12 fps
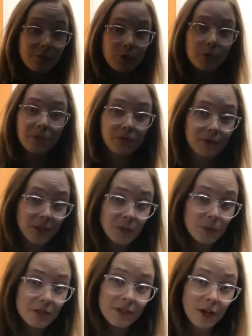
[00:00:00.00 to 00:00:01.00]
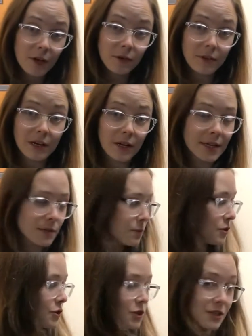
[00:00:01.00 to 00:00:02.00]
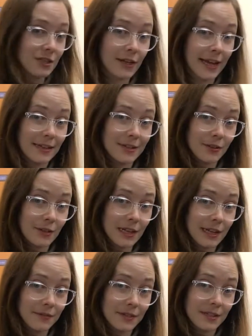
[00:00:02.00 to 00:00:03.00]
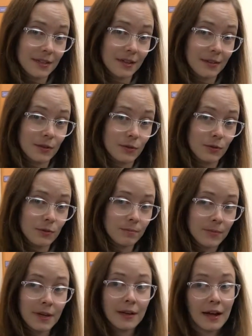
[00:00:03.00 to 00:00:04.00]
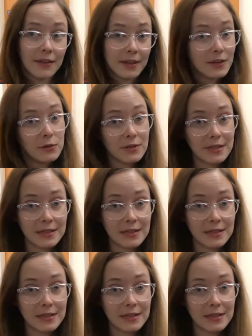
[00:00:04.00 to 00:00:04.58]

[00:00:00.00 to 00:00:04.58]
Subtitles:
room, you'll first want to turn on the light, which are just located on the left-hand side of the door. And you'll see the